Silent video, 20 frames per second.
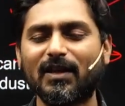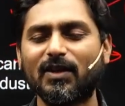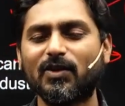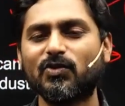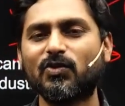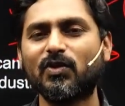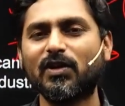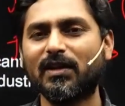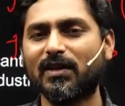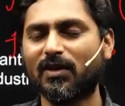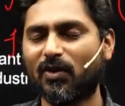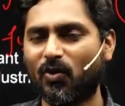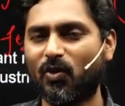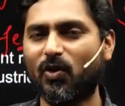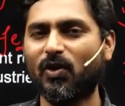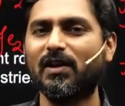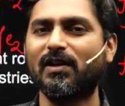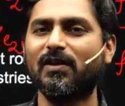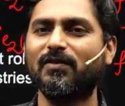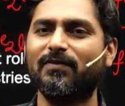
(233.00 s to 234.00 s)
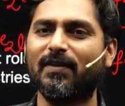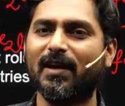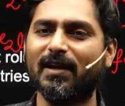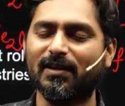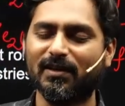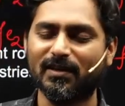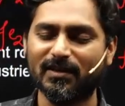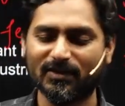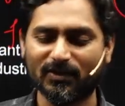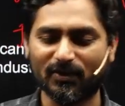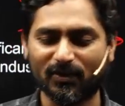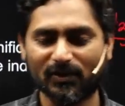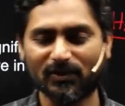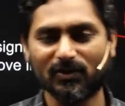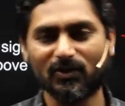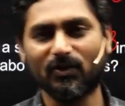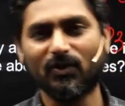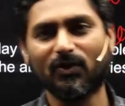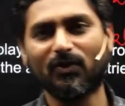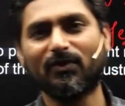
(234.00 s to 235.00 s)
So in oil refineries
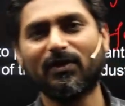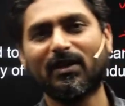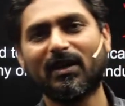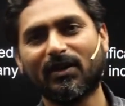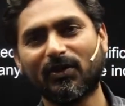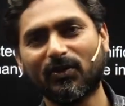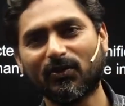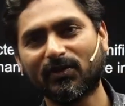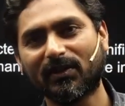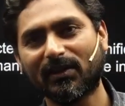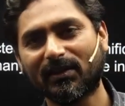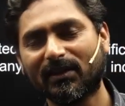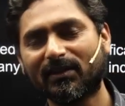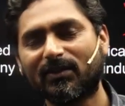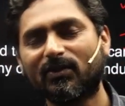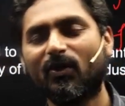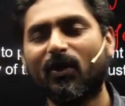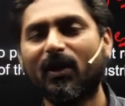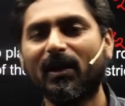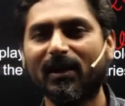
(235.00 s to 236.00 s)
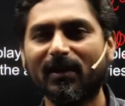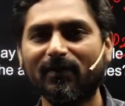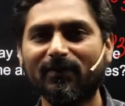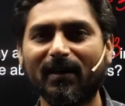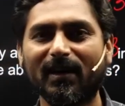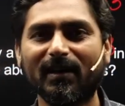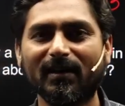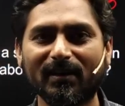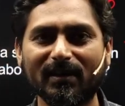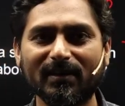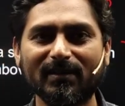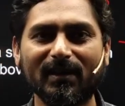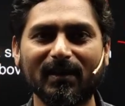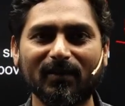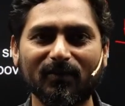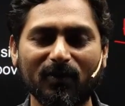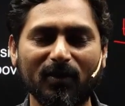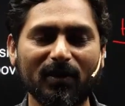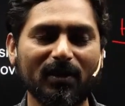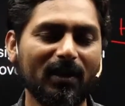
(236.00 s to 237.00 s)
also we are using this. Oil refineries
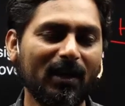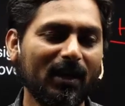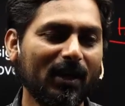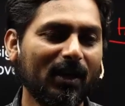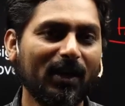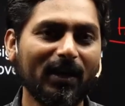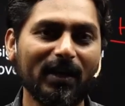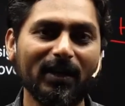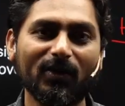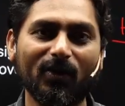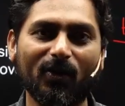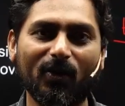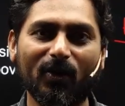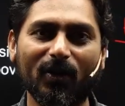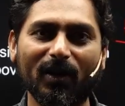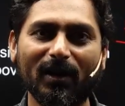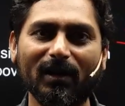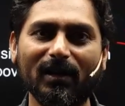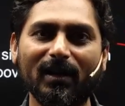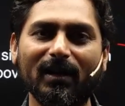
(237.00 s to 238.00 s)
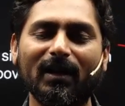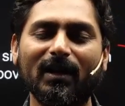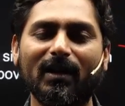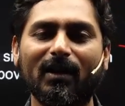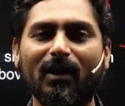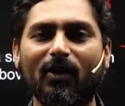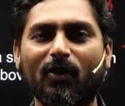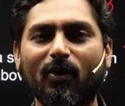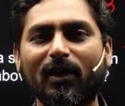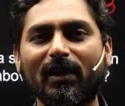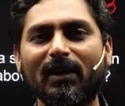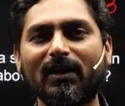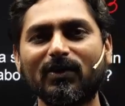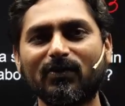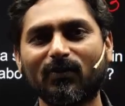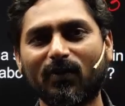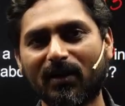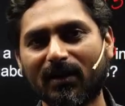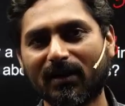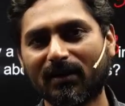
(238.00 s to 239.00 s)
are what? In oil, oil is
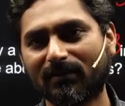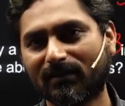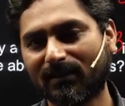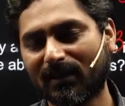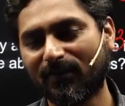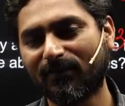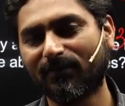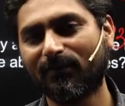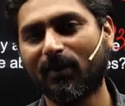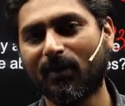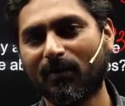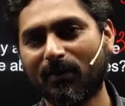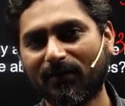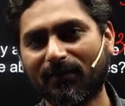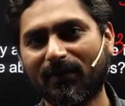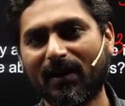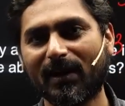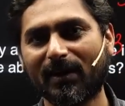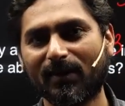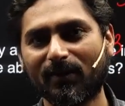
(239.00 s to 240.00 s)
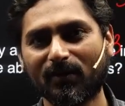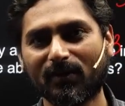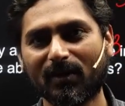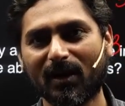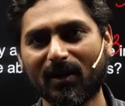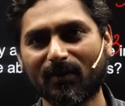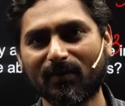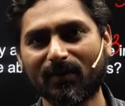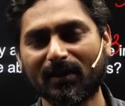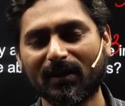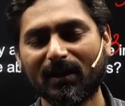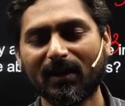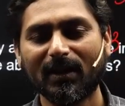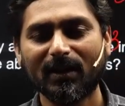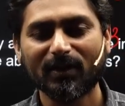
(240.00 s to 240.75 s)
what? Some form of hydrocarbon.